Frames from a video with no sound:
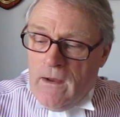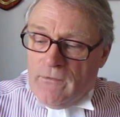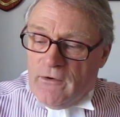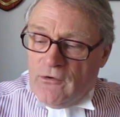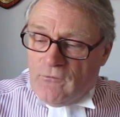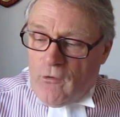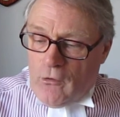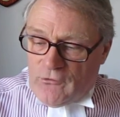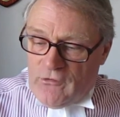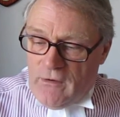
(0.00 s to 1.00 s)
Then you've
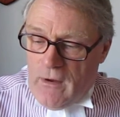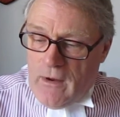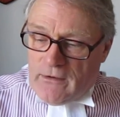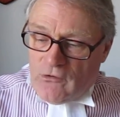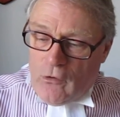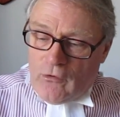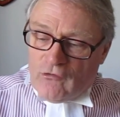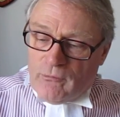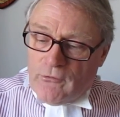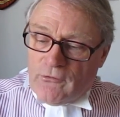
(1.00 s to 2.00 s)
got
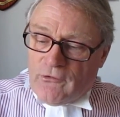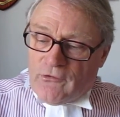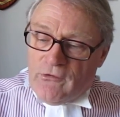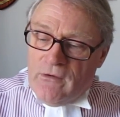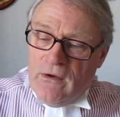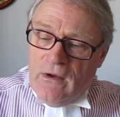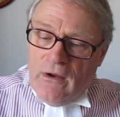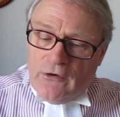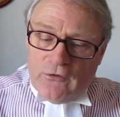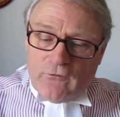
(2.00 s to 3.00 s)
acknowledgements.
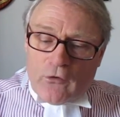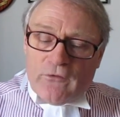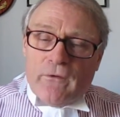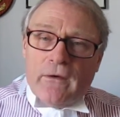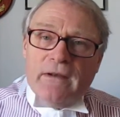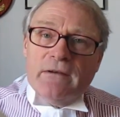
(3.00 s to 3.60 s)
You've got a very